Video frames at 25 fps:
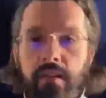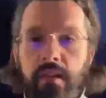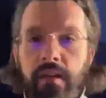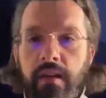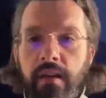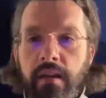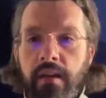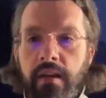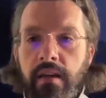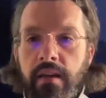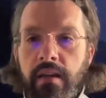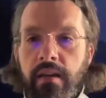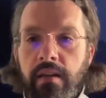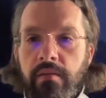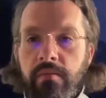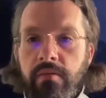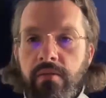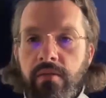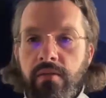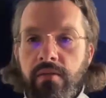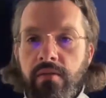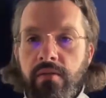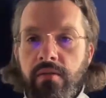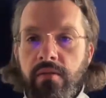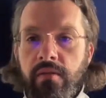and I'm
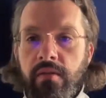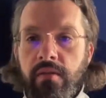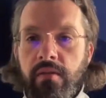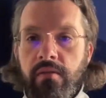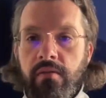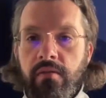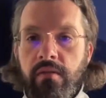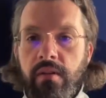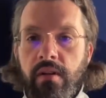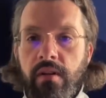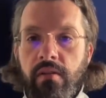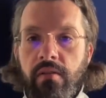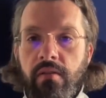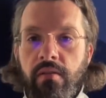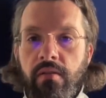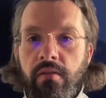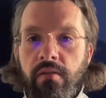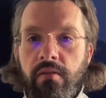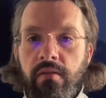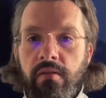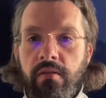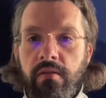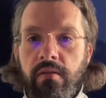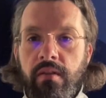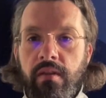just going to
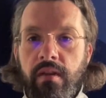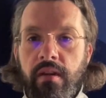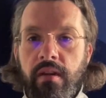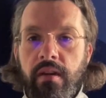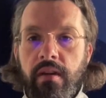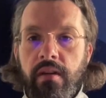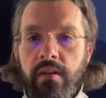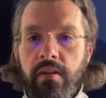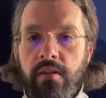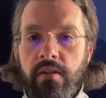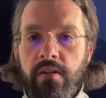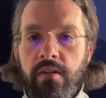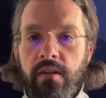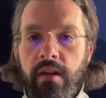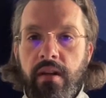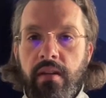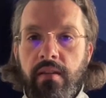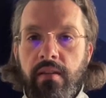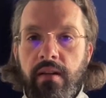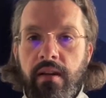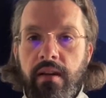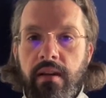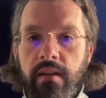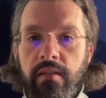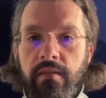download and check
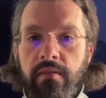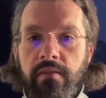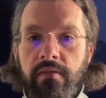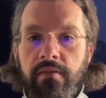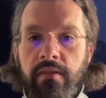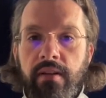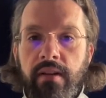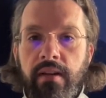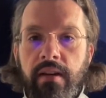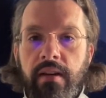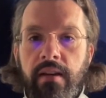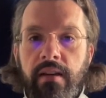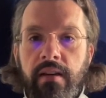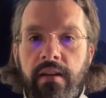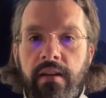the latest file